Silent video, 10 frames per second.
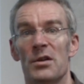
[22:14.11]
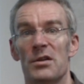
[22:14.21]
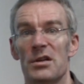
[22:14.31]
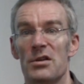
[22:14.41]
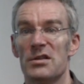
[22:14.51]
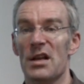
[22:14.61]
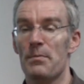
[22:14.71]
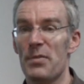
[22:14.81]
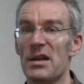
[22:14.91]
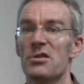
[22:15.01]
So you say
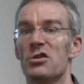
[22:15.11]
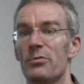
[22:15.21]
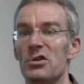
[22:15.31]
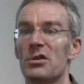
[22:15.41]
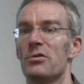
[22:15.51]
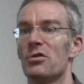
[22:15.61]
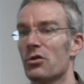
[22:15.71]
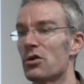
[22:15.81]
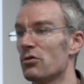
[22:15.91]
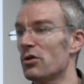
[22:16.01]
ping
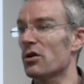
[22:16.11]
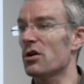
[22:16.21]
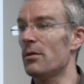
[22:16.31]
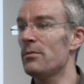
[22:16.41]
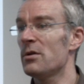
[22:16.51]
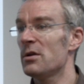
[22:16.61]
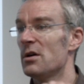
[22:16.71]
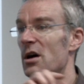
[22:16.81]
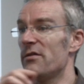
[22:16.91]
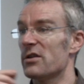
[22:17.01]
www.google.com,
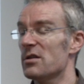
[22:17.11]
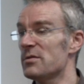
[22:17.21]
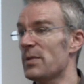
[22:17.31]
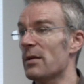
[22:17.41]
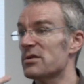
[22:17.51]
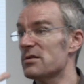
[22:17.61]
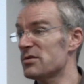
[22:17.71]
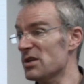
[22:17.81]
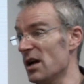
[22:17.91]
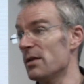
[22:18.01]
and if it comes back with some
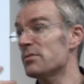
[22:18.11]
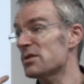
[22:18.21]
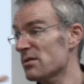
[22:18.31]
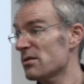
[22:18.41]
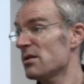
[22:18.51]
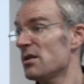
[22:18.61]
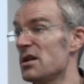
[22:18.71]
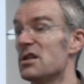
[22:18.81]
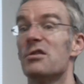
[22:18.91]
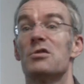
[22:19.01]
times,
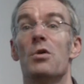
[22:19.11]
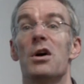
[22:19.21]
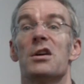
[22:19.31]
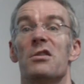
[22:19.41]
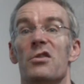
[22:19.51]
you know it's working.